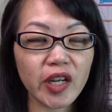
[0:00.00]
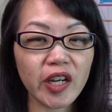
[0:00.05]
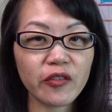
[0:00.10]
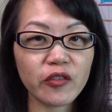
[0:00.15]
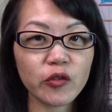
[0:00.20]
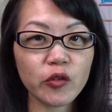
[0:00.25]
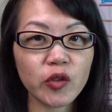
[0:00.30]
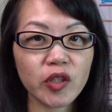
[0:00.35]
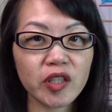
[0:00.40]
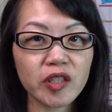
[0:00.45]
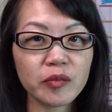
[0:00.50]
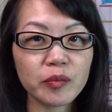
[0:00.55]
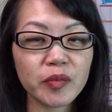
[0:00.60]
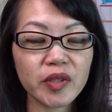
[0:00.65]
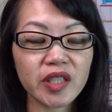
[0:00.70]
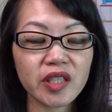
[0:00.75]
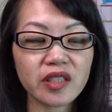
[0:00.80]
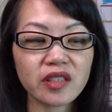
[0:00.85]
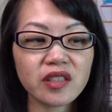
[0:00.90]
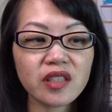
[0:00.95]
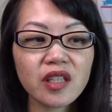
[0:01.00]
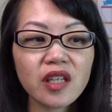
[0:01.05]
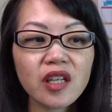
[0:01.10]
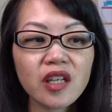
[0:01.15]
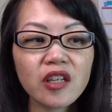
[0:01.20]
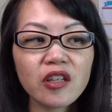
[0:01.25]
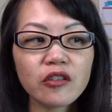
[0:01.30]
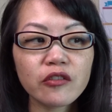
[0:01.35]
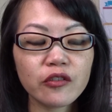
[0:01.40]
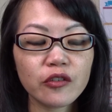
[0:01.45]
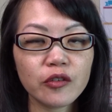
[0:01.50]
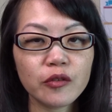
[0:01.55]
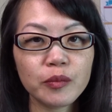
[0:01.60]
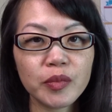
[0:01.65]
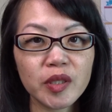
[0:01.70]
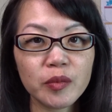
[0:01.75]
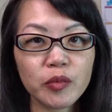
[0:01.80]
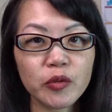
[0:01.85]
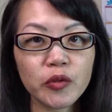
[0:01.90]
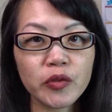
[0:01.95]
everyone, but for
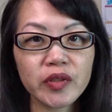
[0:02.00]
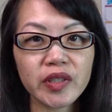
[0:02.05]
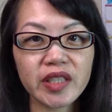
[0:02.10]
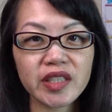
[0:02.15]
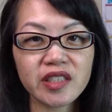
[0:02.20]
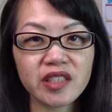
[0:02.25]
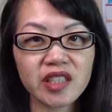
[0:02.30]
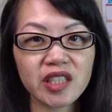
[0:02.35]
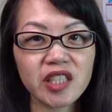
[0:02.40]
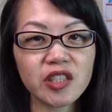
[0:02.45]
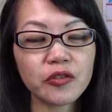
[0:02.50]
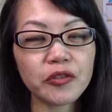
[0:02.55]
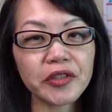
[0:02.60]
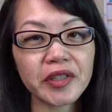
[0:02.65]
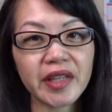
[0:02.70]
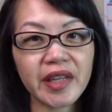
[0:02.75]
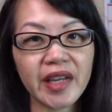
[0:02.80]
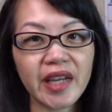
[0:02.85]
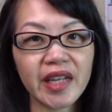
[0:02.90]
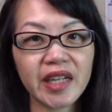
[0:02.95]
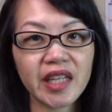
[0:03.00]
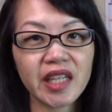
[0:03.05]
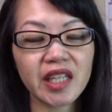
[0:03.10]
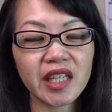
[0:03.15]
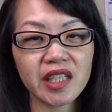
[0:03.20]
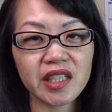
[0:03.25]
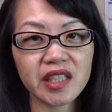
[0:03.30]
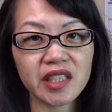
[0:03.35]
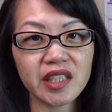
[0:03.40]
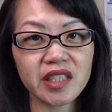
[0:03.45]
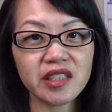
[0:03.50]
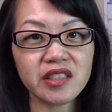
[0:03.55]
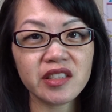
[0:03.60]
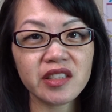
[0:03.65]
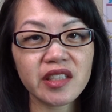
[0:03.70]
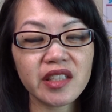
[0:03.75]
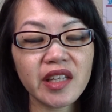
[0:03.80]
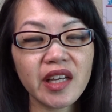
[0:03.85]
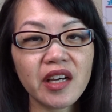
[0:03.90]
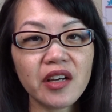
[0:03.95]
people who like to eat organic and
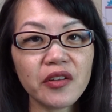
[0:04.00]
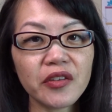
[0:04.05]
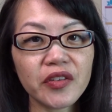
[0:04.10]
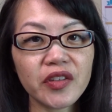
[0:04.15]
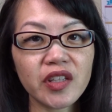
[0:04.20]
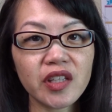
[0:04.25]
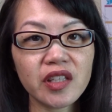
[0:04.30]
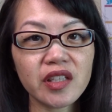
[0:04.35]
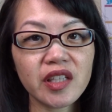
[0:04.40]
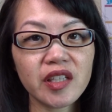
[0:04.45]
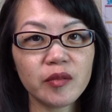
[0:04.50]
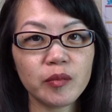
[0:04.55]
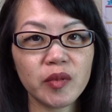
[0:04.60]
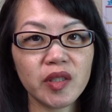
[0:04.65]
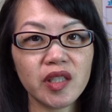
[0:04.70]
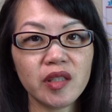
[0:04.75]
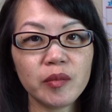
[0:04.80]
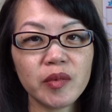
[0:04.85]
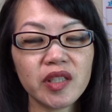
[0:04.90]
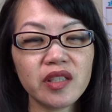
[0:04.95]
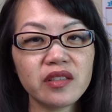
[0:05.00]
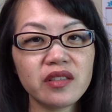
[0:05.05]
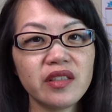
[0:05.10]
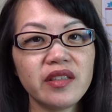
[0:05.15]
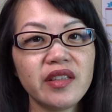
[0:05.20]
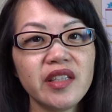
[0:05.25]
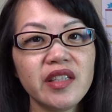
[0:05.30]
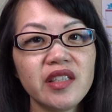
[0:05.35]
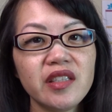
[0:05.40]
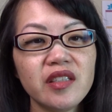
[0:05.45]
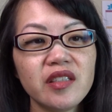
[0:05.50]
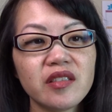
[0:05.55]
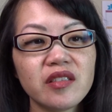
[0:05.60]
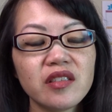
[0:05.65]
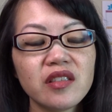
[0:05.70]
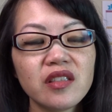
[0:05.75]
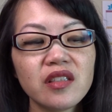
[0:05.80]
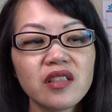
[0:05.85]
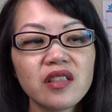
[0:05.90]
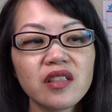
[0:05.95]
eat healthy like me, because I think
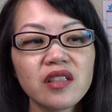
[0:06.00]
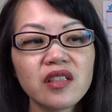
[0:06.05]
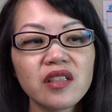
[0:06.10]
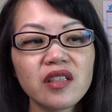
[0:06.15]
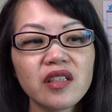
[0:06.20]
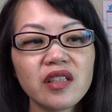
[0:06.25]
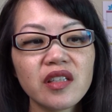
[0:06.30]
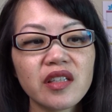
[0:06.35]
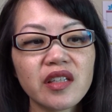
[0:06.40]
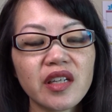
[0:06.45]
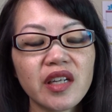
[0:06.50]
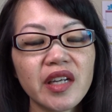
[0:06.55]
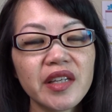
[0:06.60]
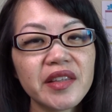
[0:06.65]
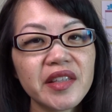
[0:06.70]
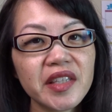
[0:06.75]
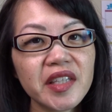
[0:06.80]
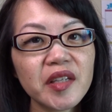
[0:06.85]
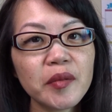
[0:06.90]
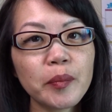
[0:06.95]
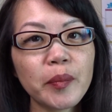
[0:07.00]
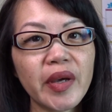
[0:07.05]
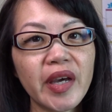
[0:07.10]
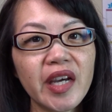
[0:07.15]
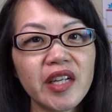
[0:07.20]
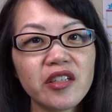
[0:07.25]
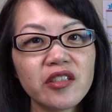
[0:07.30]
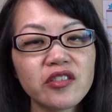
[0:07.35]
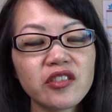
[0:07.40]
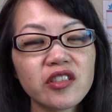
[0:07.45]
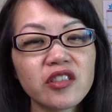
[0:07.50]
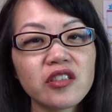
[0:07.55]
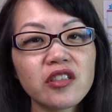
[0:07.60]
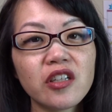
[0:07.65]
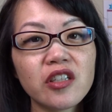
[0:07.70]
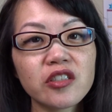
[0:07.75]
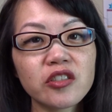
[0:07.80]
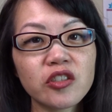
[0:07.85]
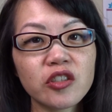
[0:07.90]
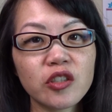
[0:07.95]
it matters in the
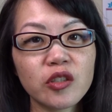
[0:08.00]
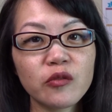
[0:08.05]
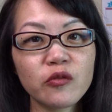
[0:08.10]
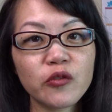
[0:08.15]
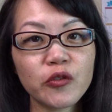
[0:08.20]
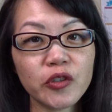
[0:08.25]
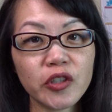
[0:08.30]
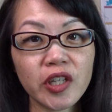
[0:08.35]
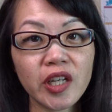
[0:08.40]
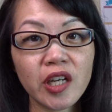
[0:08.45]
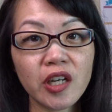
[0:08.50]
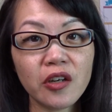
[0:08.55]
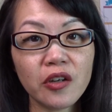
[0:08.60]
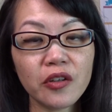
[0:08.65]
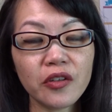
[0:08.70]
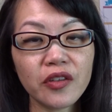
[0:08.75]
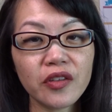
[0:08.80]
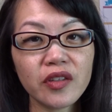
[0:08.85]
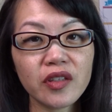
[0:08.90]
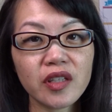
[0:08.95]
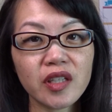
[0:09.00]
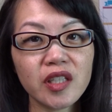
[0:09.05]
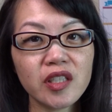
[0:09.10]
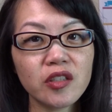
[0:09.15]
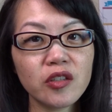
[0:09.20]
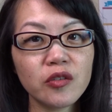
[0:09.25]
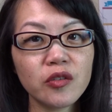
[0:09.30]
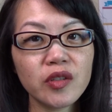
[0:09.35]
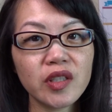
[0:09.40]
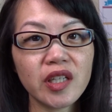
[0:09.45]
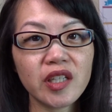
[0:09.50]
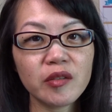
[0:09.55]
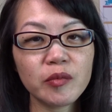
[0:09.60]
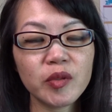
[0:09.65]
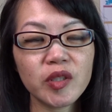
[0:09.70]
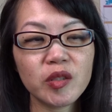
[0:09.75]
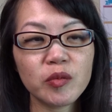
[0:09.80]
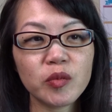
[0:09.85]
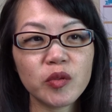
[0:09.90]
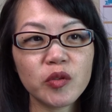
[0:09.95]
long term for your health. I know a lot of
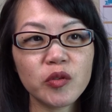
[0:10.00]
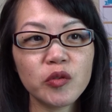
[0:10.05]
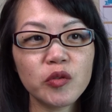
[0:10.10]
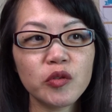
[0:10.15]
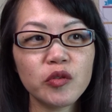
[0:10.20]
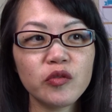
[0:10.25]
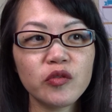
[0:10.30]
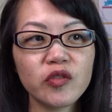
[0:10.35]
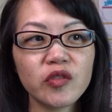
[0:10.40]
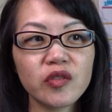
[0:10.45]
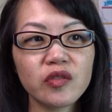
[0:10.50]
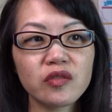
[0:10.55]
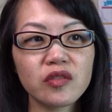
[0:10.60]
people who've